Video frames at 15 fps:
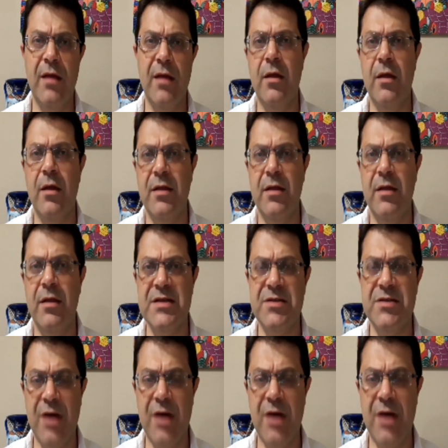these
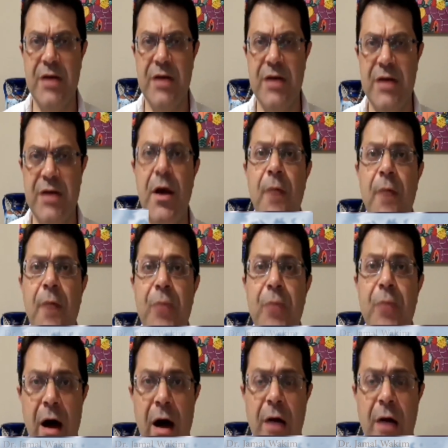strikes
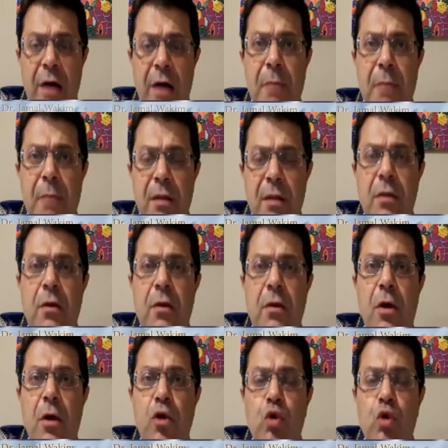are meant
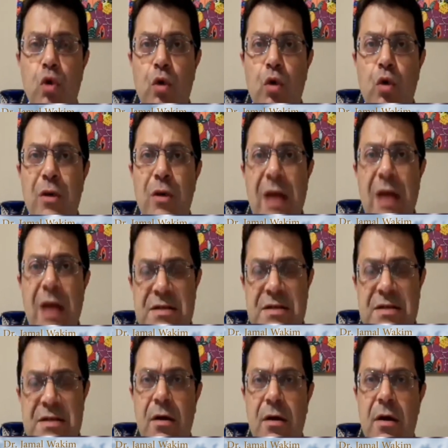to test
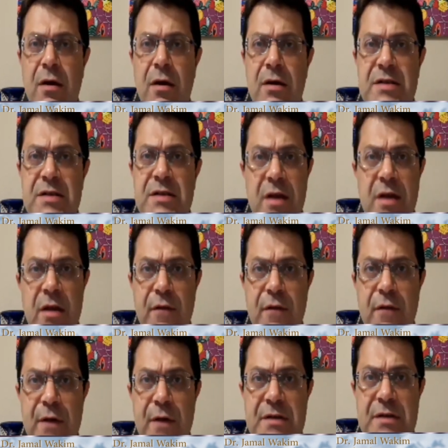Syrian
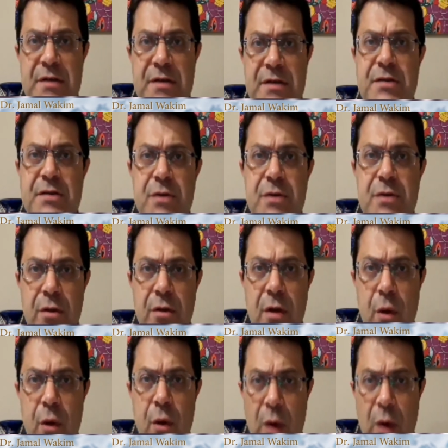defenses on
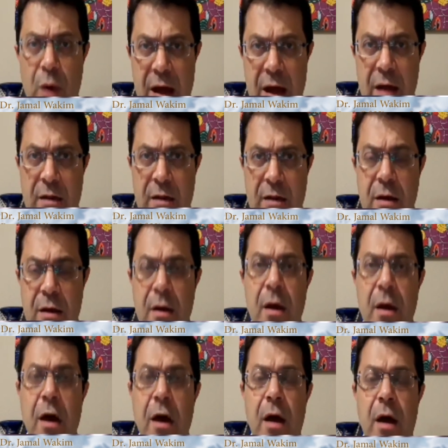one hand,
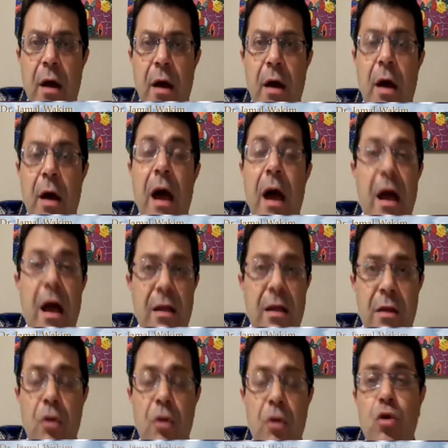and
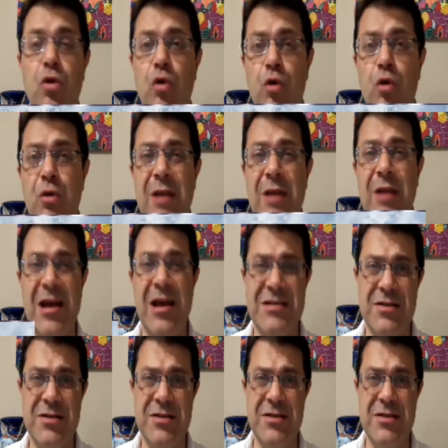to test
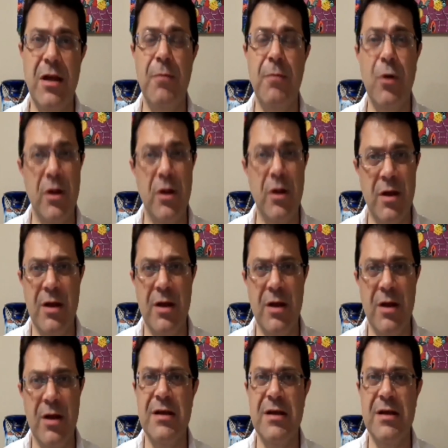the political
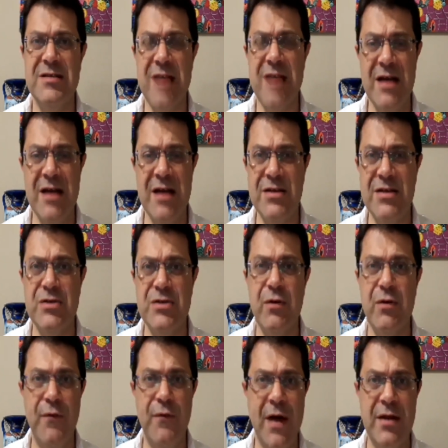stances of
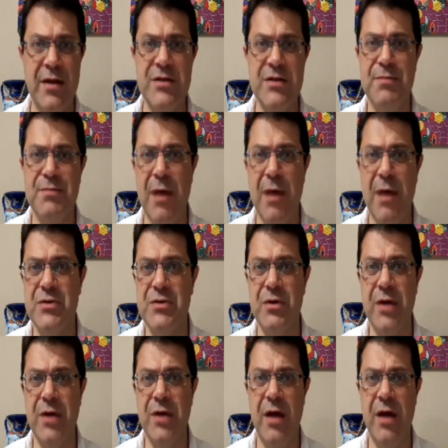various powers on the
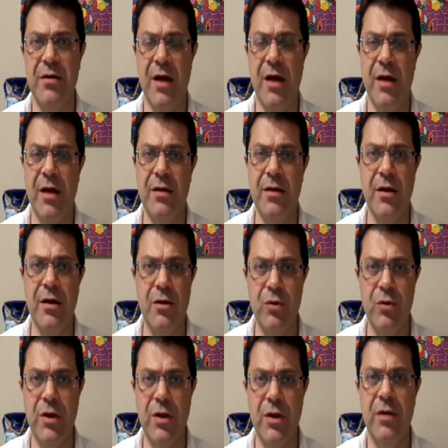other hand,
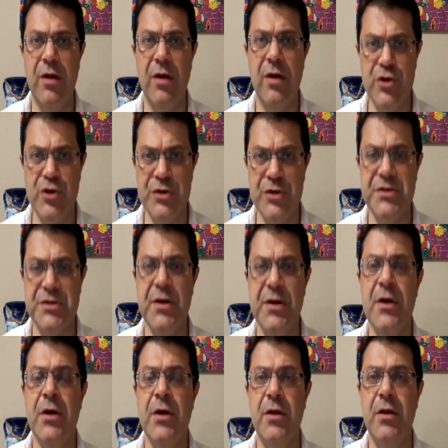including the Russians,
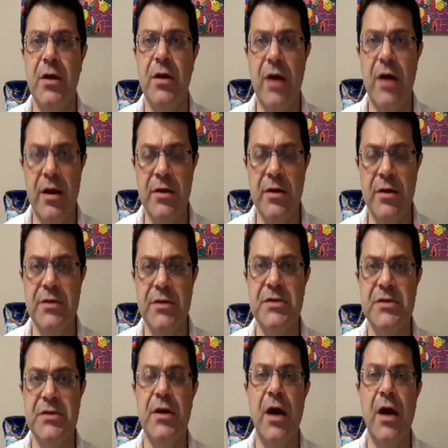the Iranians,
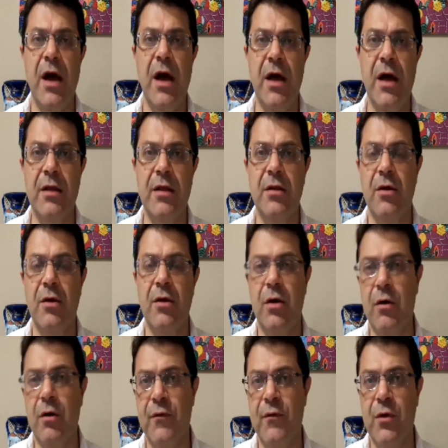and of
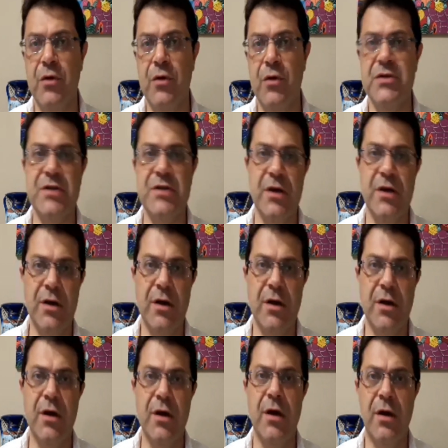course
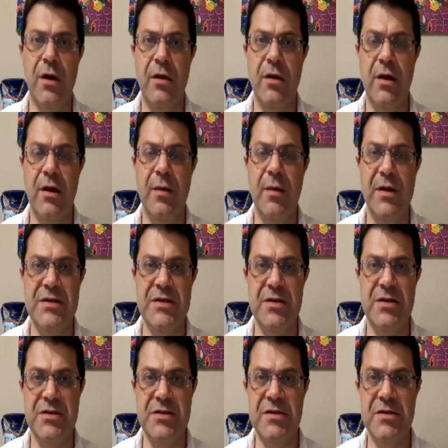the Lebanese
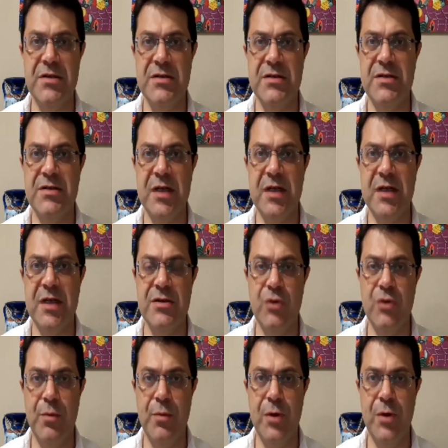resistance that is
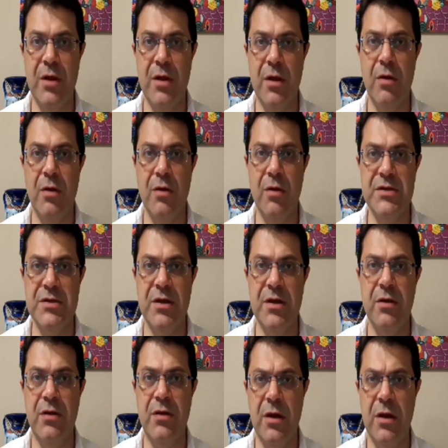operating on Syrian
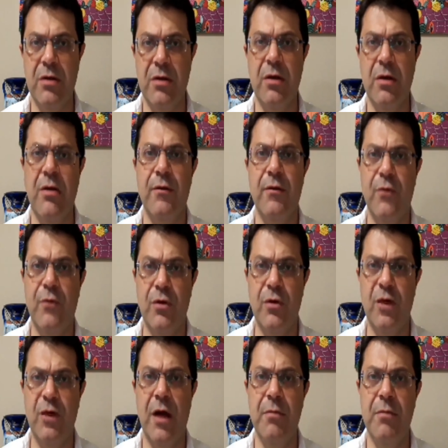territory for the
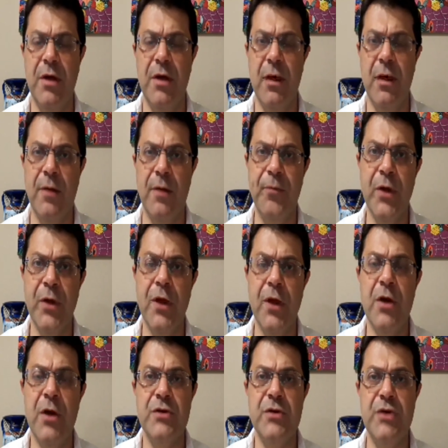time being.
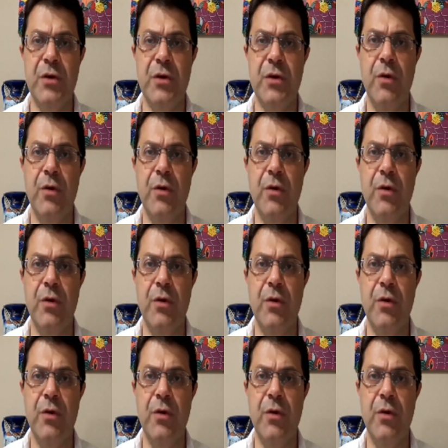So